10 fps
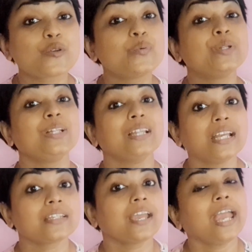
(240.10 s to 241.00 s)
will
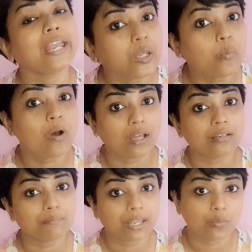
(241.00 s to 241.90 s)
let
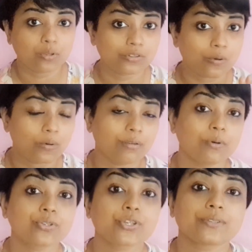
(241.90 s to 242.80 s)
anyone play with your
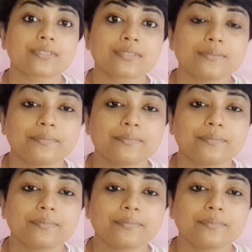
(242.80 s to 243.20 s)
emotions.